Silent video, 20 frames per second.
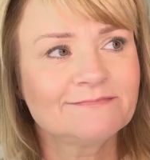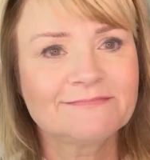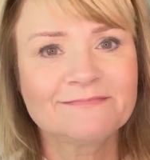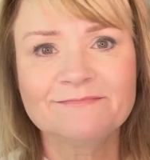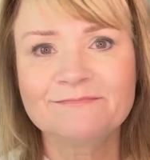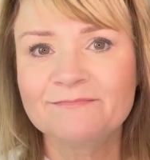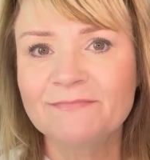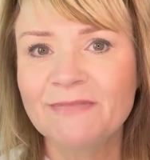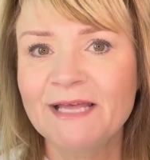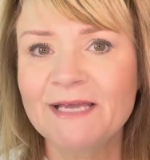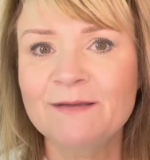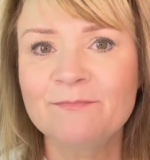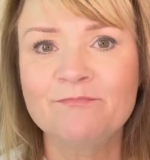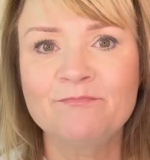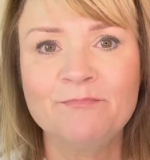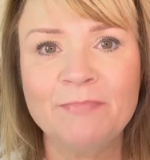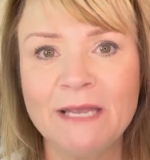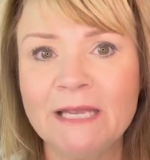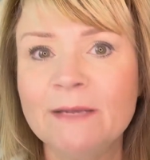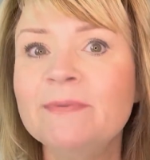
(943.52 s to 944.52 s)

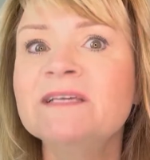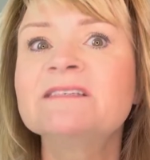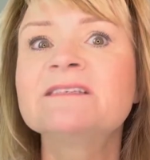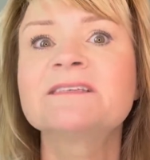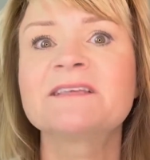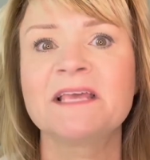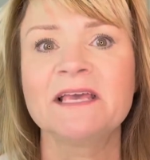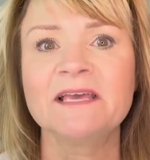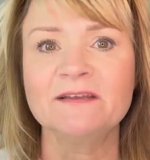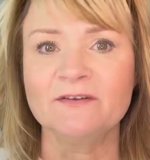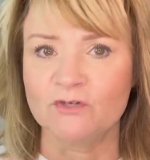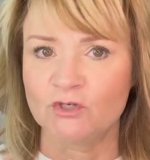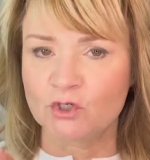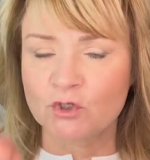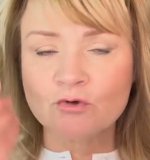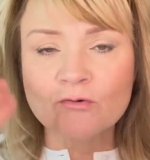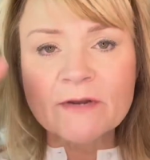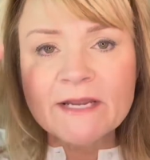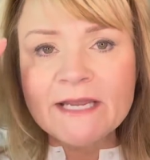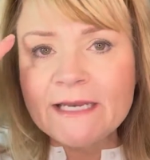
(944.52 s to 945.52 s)
like baby skin.
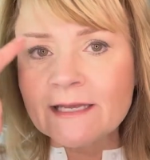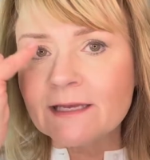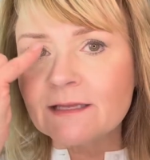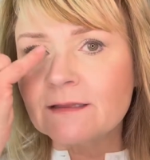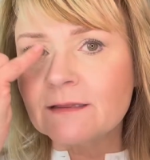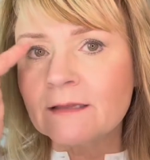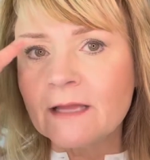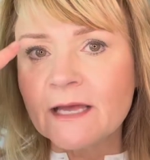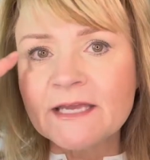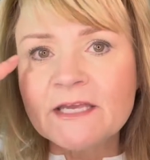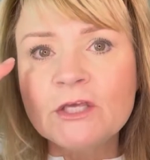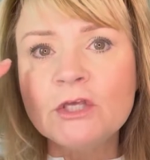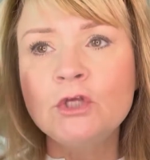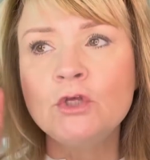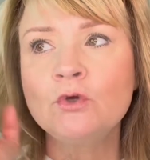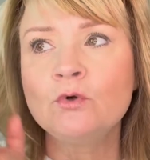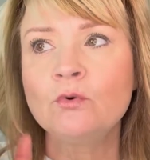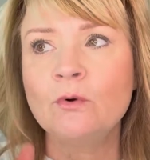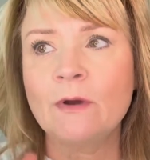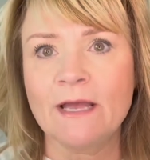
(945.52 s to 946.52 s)
Treat it like
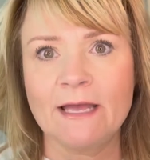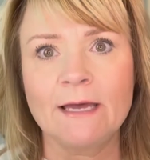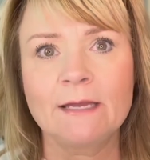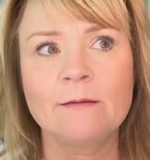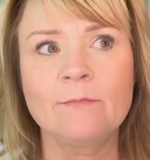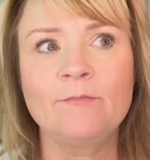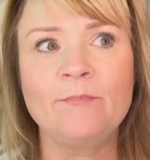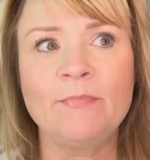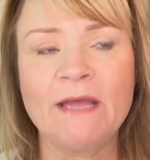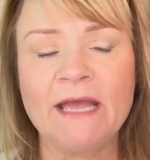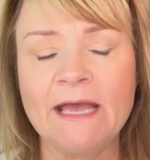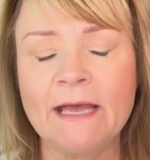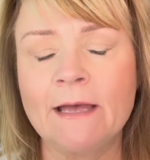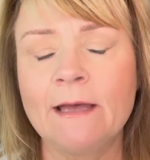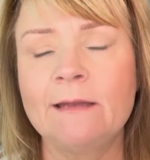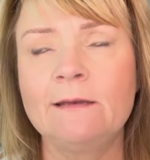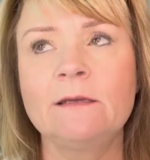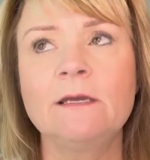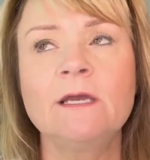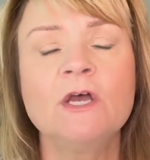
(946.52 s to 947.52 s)
you had a
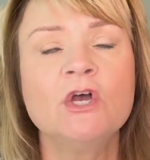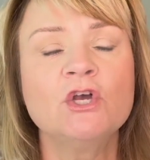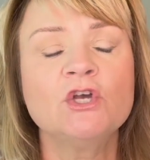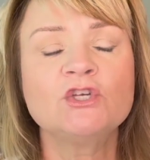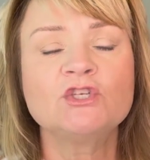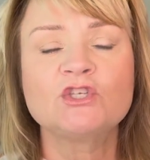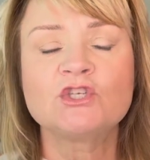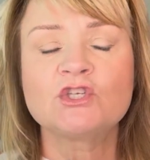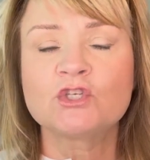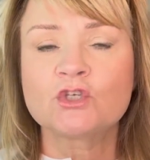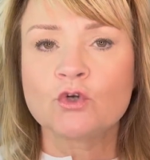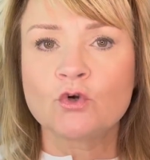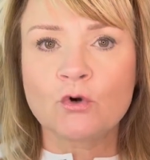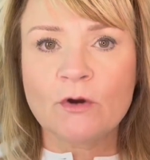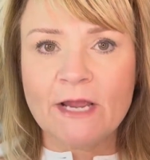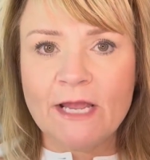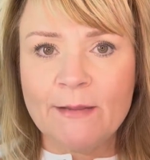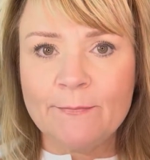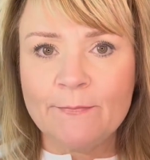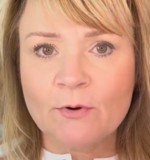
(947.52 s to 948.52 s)
bad
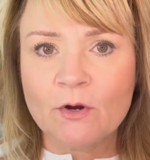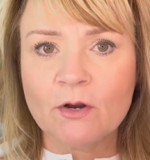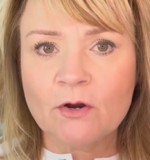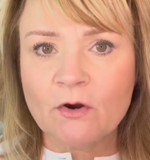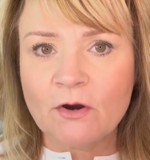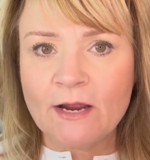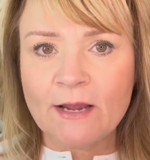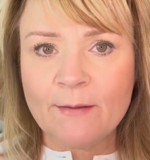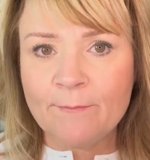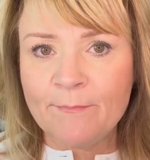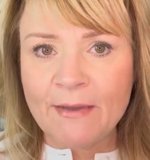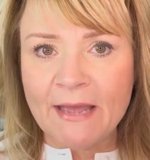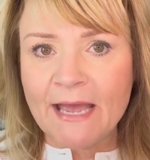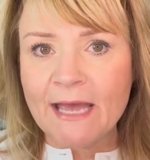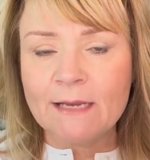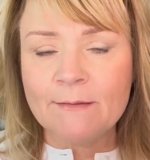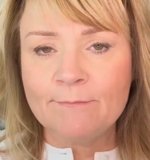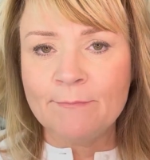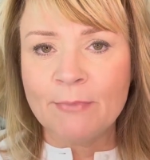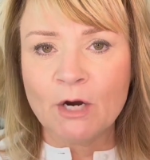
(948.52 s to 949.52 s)
scrape or a
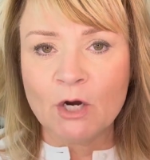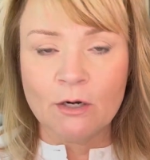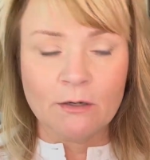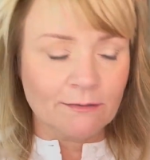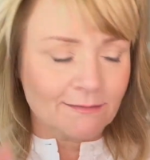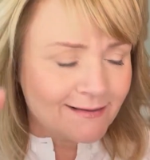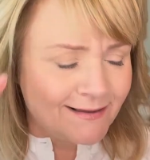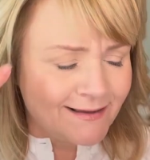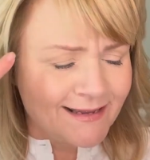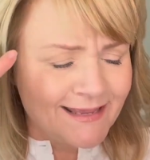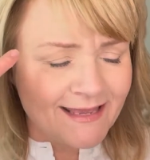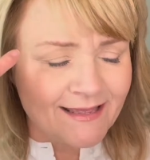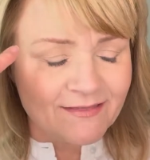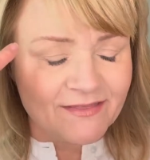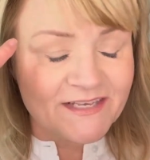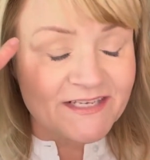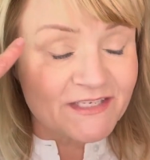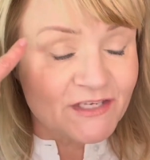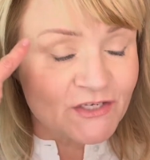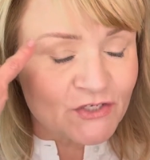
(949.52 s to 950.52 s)
bad burn. Again,
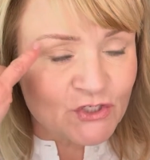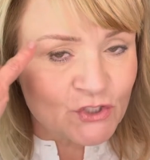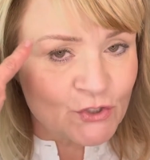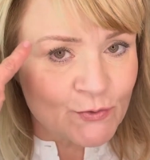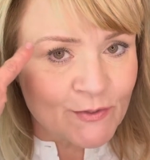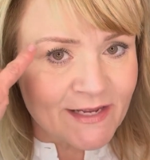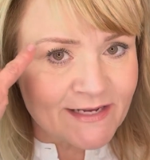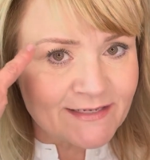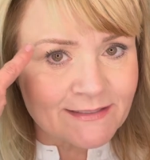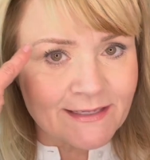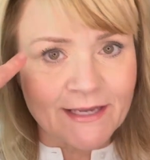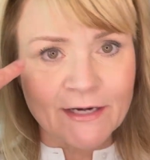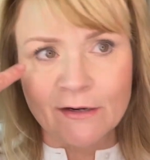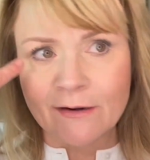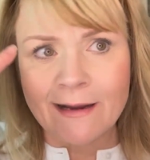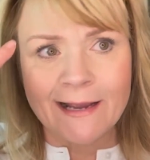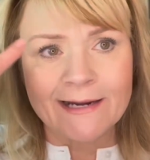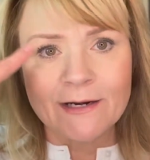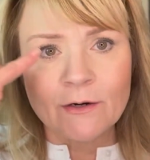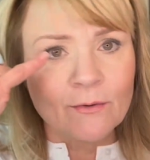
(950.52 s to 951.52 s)
this is 2 days later.
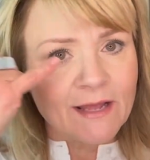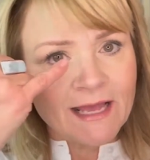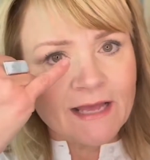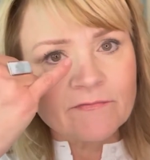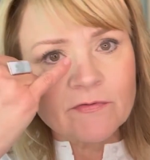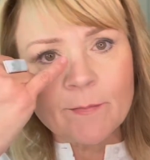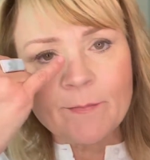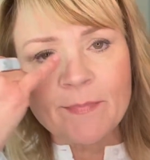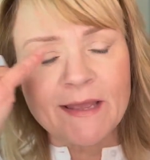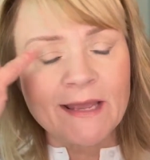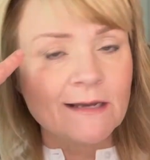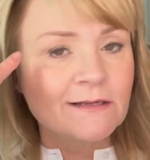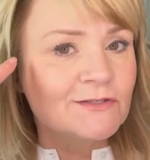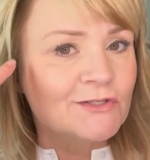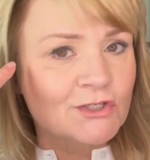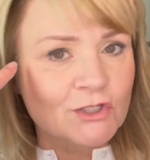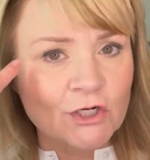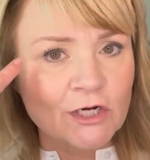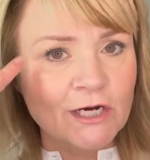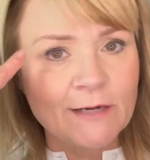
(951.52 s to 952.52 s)
I don't have a bad
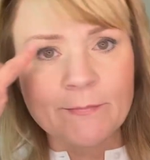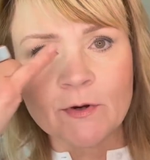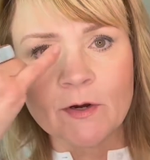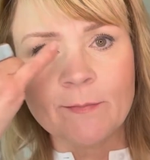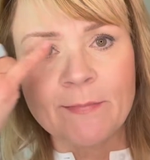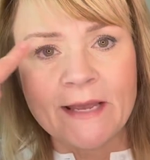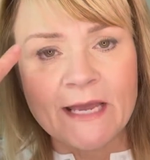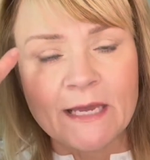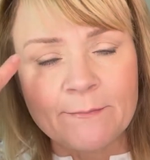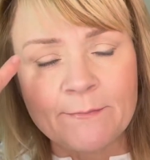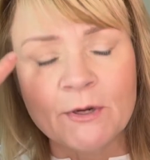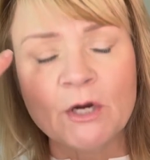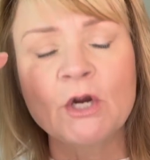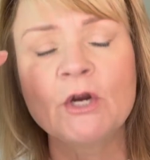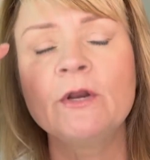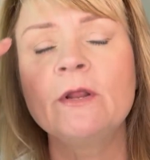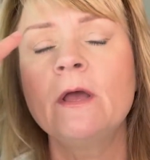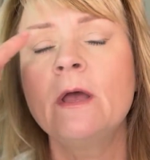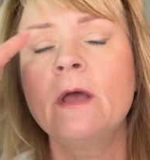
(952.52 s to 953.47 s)
scrape or a bad burn,